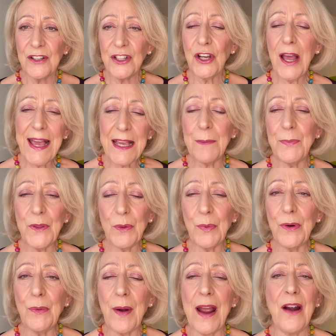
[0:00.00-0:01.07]
cape that
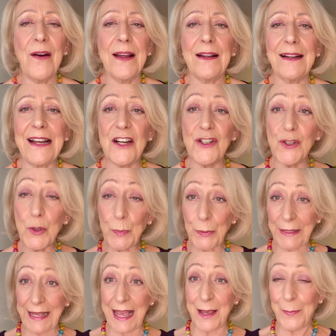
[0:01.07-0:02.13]
we're wearing, like a super
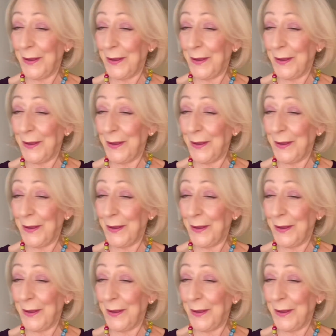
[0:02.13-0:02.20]
cape.